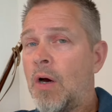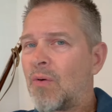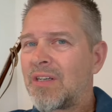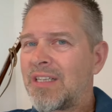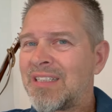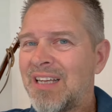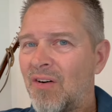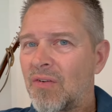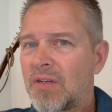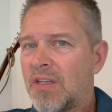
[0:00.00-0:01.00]
Well, you
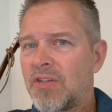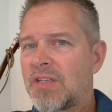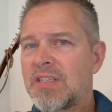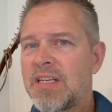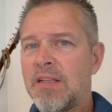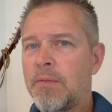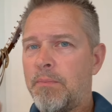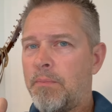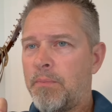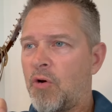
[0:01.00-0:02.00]
don't. You should have seen the
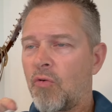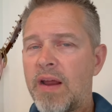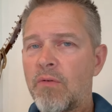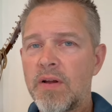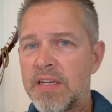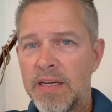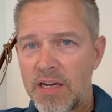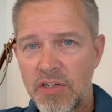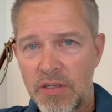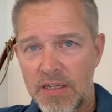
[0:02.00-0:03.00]
great
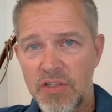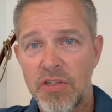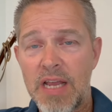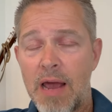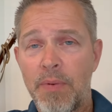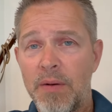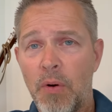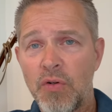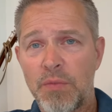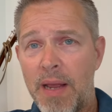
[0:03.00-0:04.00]
resignation that's just happened
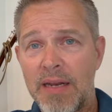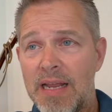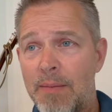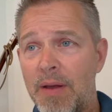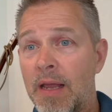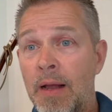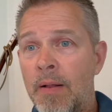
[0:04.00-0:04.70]
post-pandemic.